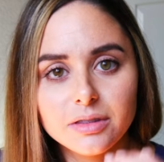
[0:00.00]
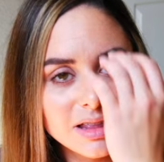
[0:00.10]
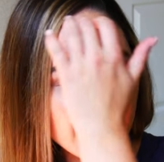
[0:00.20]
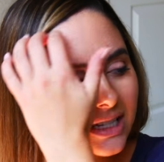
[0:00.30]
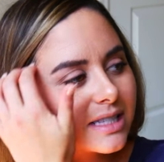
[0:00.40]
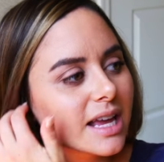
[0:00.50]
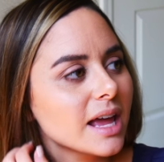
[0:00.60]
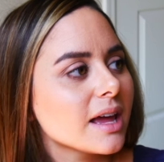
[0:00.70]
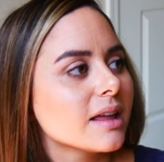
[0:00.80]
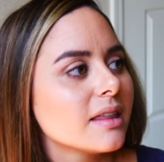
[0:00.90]
The last
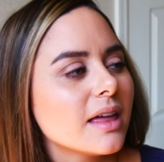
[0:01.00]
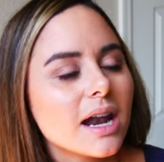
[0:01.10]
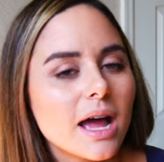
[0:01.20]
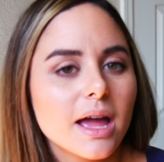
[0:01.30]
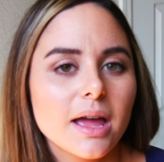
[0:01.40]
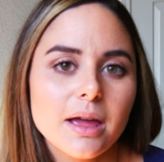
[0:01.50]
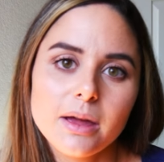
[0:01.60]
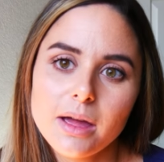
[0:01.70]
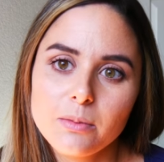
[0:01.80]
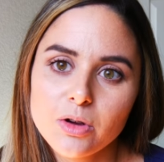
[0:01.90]
thing that
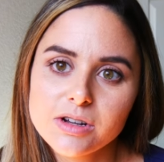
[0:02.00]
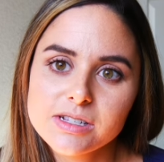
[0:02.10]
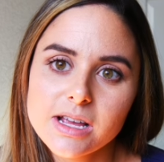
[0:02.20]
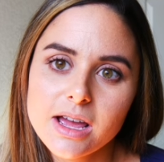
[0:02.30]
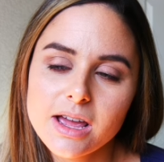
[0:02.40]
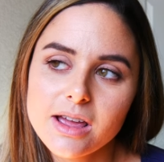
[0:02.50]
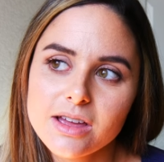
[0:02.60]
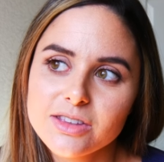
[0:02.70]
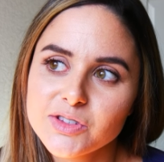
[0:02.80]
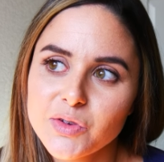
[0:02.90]
I am going to
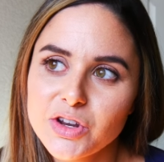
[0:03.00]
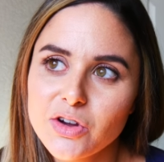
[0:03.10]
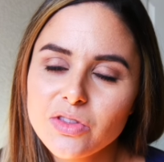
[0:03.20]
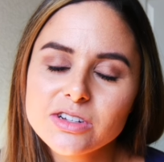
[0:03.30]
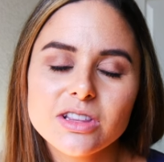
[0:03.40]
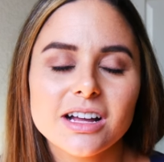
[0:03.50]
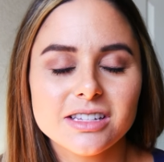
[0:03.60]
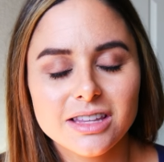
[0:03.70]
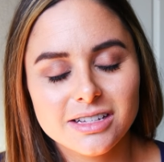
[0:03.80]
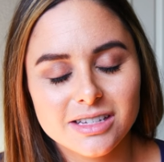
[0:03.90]
say in this video, and there's
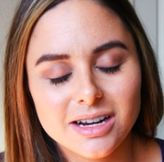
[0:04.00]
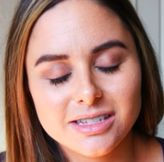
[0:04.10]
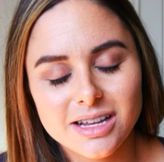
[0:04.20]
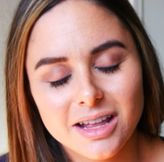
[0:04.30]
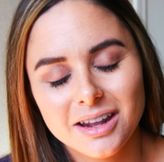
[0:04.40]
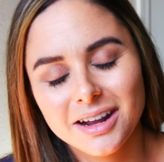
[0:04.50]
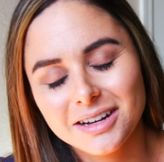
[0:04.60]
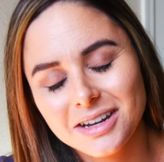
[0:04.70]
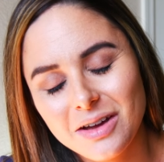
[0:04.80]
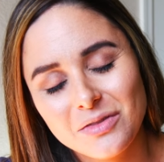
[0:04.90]
lots of things that I say
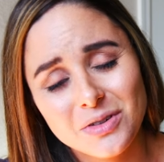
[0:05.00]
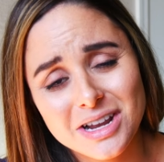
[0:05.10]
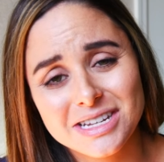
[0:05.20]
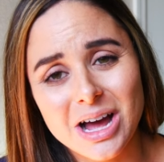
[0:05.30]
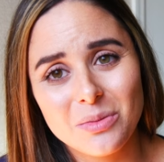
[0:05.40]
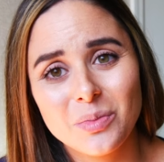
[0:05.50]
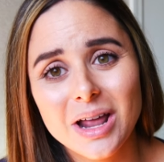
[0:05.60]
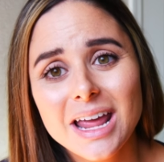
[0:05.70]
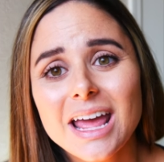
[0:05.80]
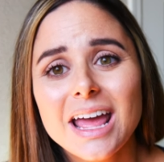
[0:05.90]
that I haven't written down,
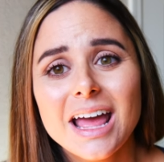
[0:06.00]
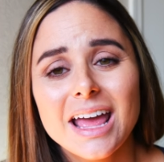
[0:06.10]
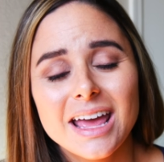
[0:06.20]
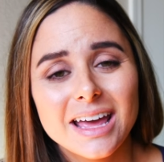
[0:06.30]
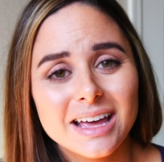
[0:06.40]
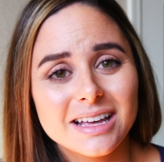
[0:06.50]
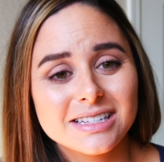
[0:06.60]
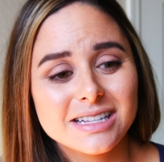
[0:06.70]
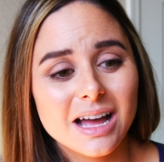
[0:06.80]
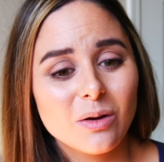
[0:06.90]
but
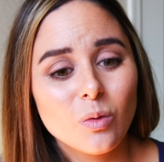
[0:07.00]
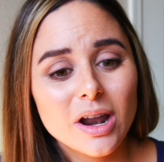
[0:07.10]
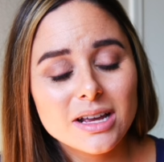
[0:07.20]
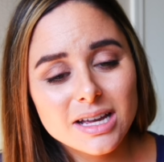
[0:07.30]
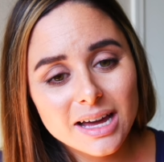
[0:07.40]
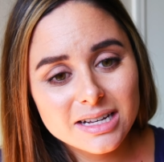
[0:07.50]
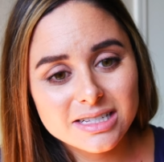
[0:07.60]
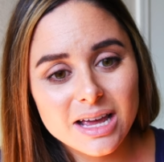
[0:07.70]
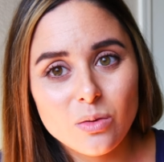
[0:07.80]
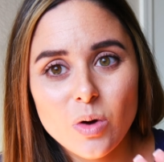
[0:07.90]
is what I kind of
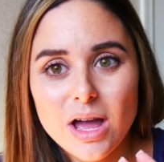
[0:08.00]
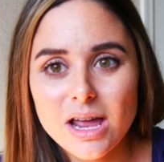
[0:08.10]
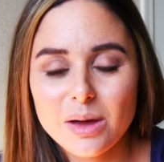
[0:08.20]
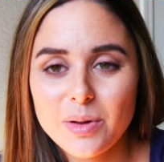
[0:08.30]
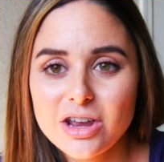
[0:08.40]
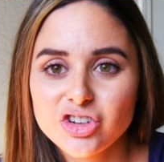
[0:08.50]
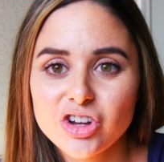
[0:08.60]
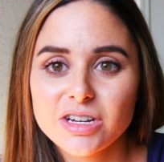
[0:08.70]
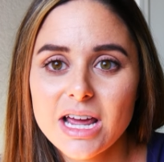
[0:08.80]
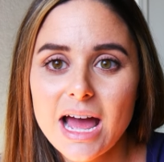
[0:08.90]
say when a
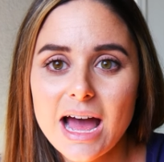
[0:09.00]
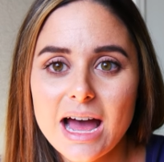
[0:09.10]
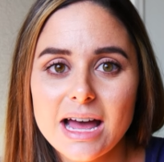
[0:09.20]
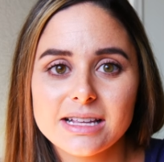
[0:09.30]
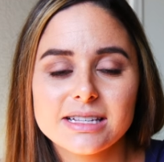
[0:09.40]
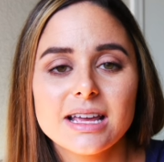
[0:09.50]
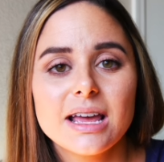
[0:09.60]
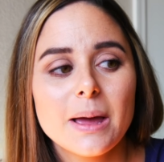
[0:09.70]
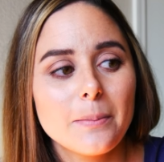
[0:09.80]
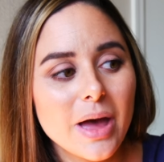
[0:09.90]
patient has
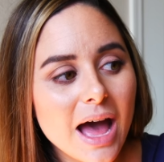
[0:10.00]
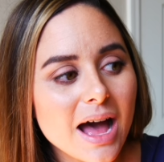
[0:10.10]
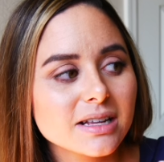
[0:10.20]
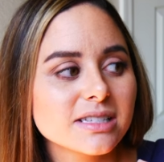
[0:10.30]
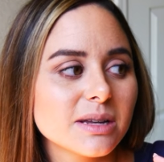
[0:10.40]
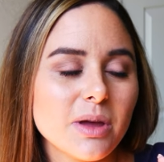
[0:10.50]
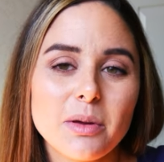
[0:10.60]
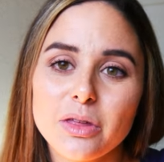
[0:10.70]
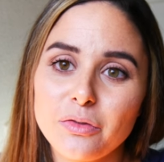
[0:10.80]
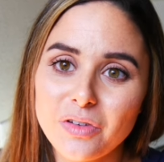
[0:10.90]
passed and
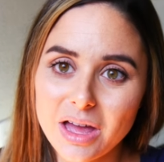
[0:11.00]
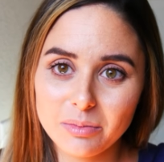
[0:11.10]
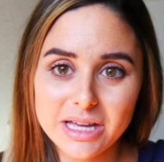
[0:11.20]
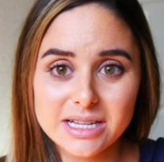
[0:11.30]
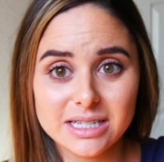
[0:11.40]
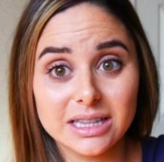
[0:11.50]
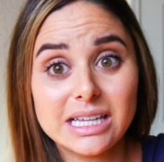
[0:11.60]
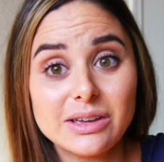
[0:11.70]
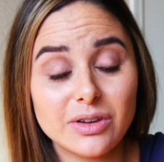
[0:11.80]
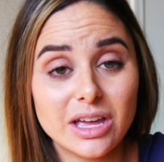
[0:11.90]
maybe the family is
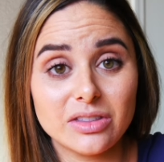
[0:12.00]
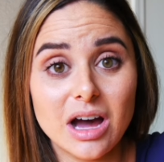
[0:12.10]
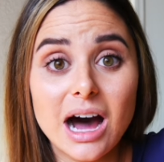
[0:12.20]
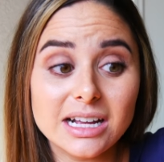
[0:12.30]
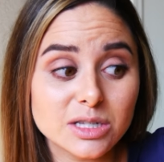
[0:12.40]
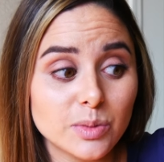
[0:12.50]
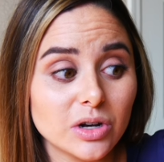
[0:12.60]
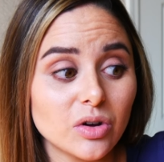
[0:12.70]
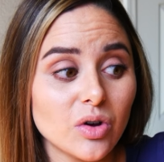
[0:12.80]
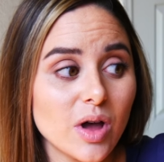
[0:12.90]
leaving the
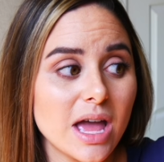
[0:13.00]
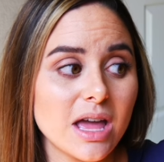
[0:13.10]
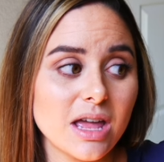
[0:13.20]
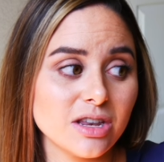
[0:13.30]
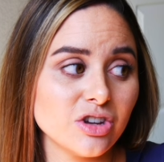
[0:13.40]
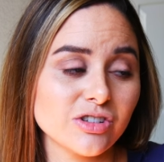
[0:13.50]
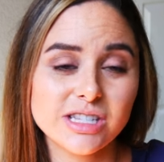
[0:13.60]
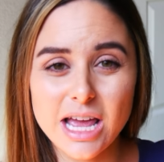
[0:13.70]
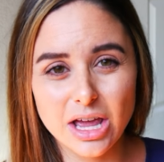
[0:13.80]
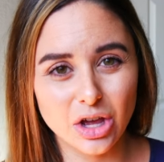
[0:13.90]
hospital and you're
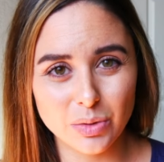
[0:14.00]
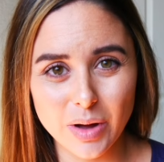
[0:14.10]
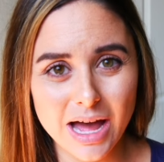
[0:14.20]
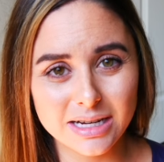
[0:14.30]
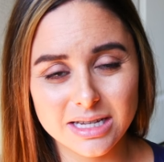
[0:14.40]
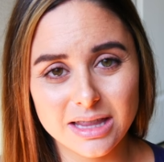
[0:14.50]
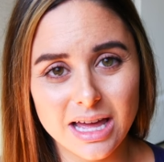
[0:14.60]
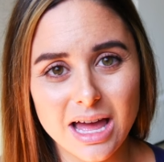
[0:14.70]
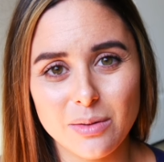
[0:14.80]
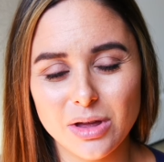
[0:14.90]
saying goodbye to
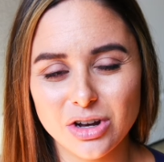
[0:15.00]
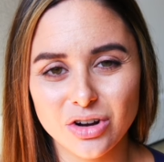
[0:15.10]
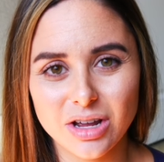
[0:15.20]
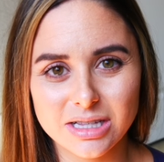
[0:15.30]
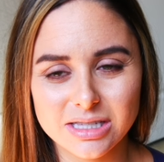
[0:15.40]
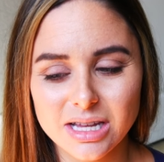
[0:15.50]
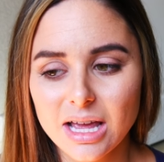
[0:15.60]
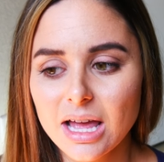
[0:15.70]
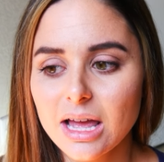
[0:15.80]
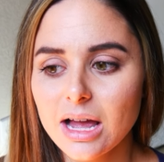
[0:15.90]
them and you're it's
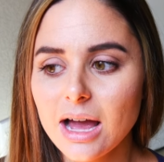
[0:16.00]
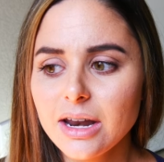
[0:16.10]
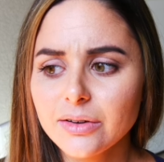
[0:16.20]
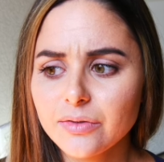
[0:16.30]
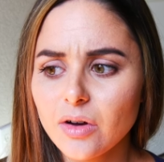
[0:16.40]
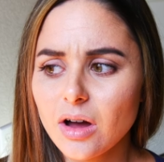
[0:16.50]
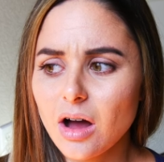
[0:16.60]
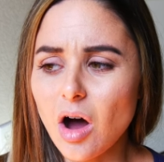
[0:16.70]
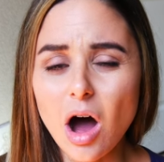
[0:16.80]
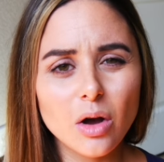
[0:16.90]
kind of
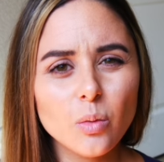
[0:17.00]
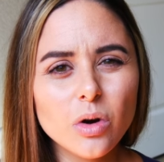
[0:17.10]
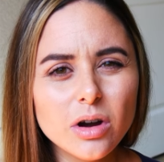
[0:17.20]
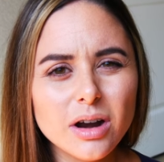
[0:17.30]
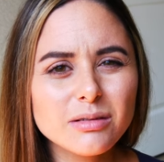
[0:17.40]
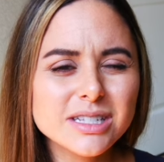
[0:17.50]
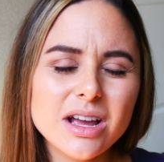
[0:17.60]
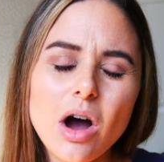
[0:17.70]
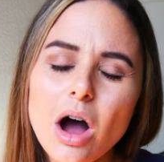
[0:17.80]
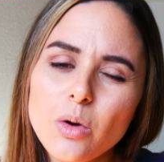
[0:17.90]
awkward. I don't want to
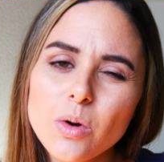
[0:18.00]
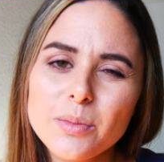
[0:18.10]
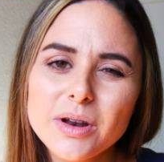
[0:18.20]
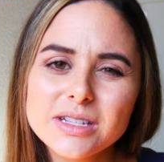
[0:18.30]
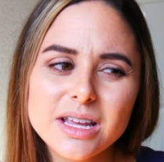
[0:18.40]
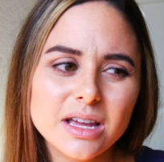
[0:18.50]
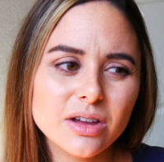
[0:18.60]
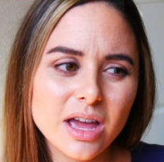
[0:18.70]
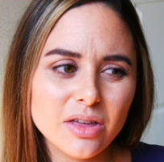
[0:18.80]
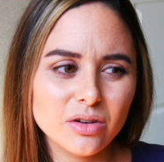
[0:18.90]
say awkward, but it's like,
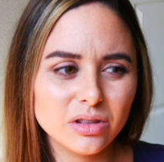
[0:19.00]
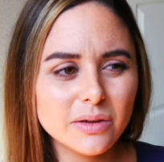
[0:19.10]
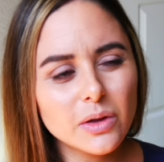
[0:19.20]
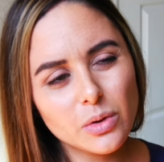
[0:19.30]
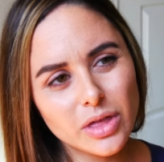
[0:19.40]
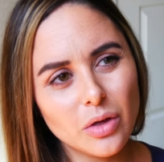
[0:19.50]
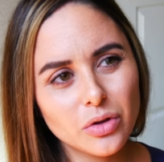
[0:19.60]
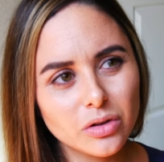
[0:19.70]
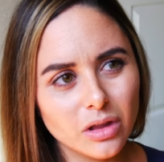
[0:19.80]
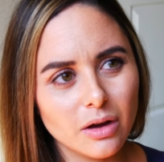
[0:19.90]
okay, they're leaving without
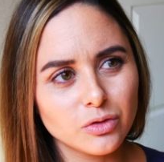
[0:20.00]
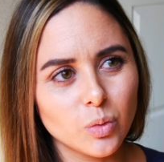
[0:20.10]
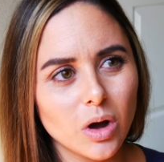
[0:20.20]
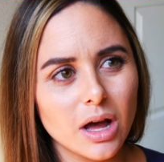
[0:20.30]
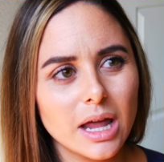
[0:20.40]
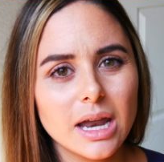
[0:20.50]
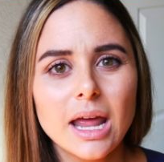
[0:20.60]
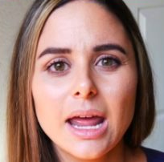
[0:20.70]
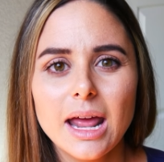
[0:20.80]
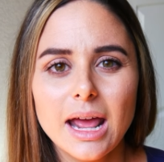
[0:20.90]
their loved one
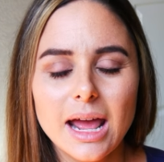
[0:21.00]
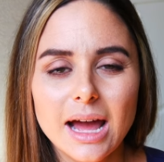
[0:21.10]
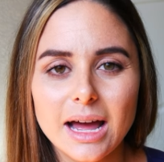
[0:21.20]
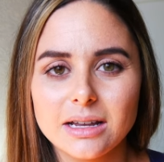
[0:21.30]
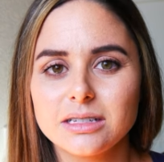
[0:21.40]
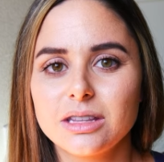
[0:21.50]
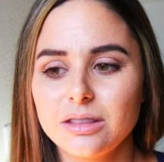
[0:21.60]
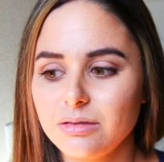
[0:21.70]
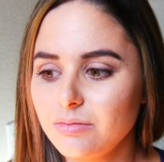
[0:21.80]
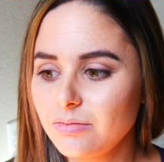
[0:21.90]
and
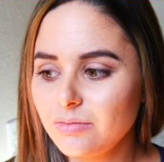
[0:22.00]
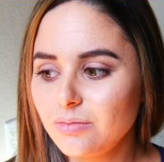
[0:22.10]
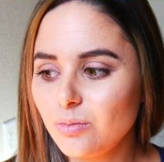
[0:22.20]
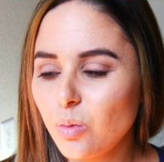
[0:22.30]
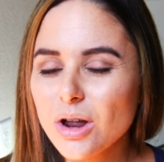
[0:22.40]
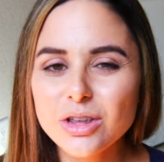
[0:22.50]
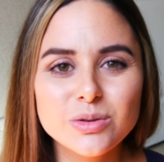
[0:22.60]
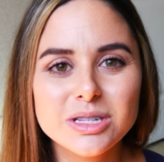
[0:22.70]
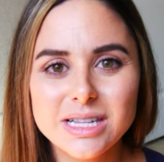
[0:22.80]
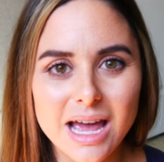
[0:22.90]
what do
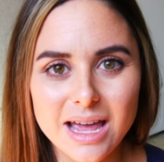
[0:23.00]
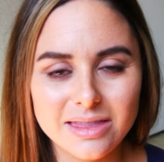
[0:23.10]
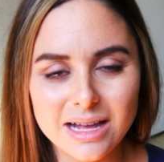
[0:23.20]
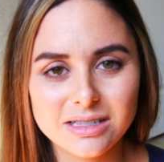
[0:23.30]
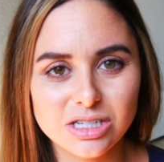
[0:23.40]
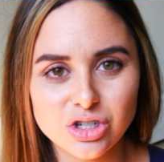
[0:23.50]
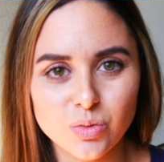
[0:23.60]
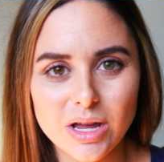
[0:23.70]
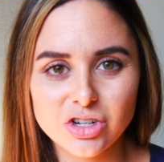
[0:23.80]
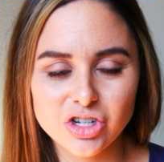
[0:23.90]
you say in that
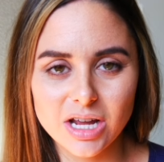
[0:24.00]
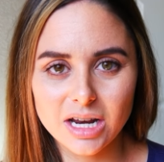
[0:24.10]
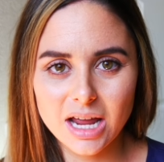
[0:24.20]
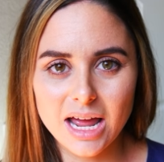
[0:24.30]
situation?